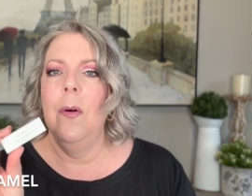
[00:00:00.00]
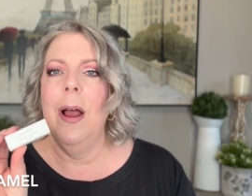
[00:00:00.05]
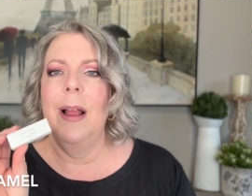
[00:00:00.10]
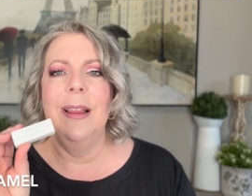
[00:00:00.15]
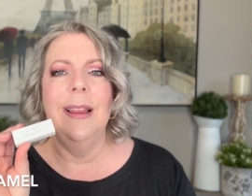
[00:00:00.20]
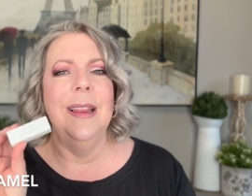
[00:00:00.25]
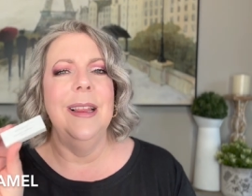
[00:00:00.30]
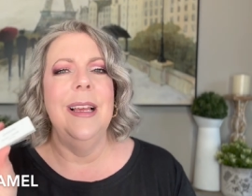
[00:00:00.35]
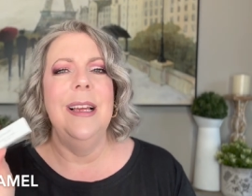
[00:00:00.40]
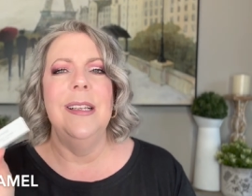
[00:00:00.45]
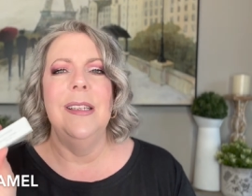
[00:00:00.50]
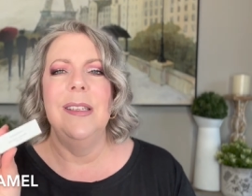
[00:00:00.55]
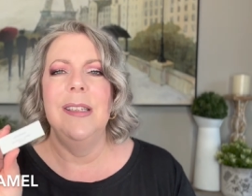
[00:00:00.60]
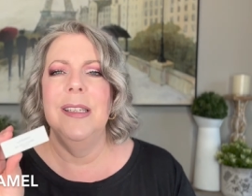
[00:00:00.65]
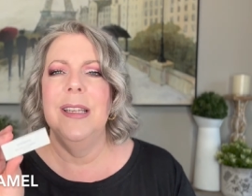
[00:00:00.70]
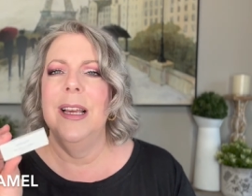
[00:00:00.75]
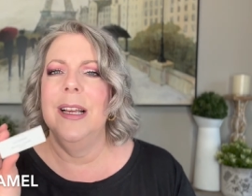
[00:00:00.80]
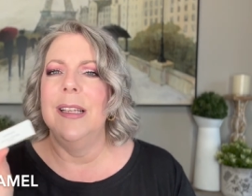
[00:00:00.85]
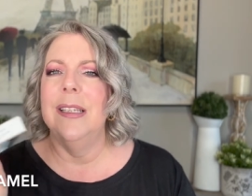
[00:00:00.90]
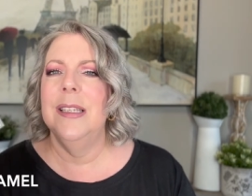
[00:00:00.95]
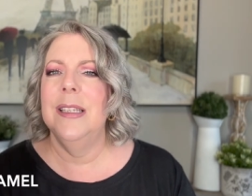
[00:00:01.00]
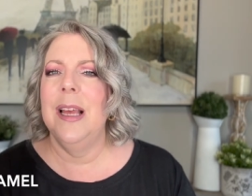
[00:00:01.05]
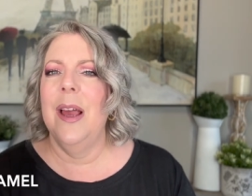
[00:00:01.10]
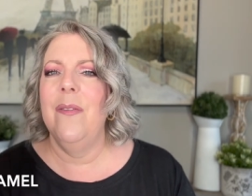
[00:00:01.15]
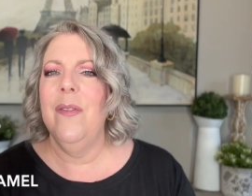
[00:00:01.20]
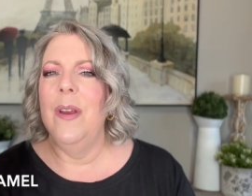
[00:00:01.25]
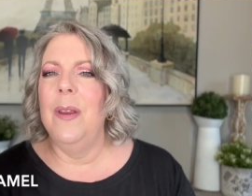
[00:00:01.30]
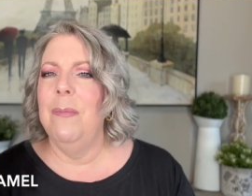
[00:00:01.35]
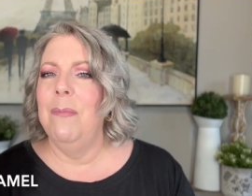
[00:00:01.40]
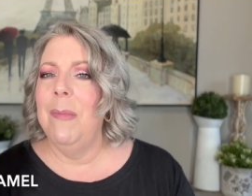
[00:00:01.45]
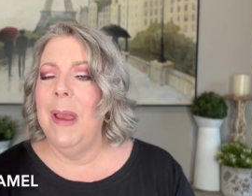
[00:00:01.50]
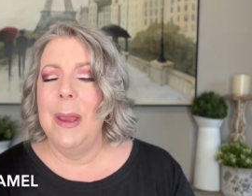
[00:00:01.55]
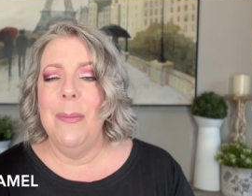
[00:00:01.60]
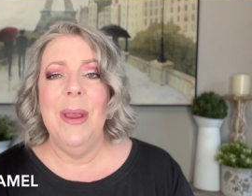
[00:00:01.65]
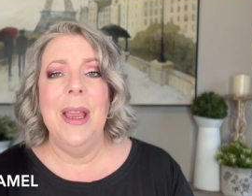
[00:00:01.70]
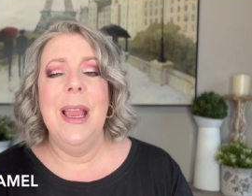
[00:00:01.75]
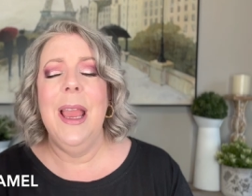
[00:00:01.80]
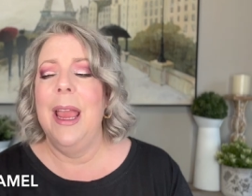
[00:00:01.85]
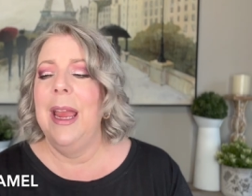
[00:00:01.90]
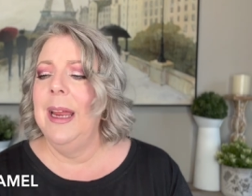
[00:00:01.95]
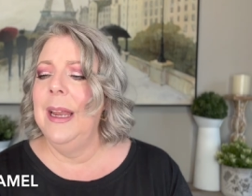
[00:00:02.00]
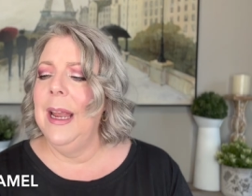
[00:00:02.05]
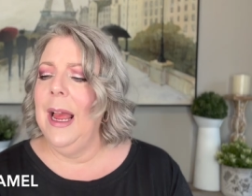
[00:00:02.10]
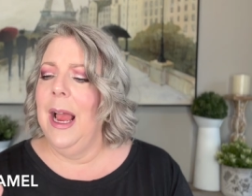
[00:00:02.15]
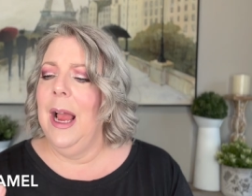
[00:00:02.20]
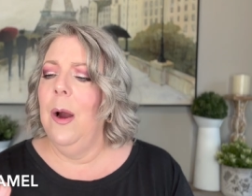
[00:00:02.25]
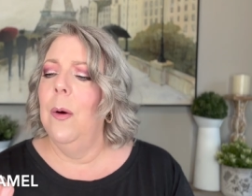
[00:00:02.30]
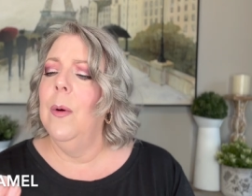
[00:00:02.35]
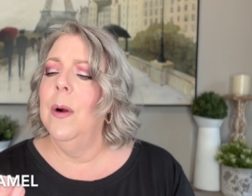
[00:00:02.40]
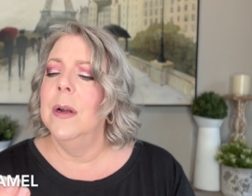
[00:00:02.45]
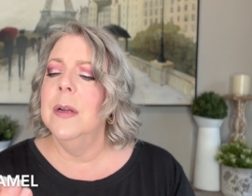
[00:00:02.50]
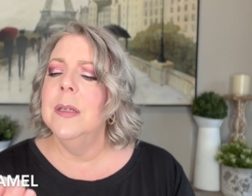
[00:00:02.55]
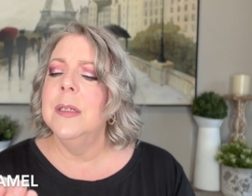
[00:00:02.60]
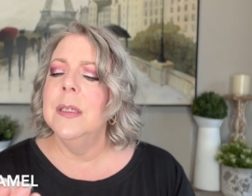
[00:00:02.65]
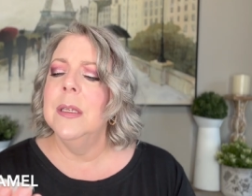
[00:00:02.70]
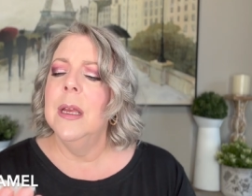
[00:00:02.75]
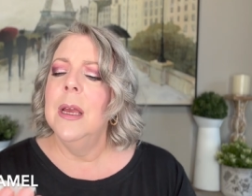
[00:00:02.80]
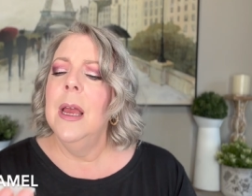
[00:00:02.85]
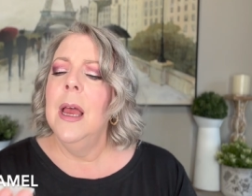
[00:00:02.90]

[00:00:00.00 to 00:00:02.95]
at least six, seven, maybe eight hours.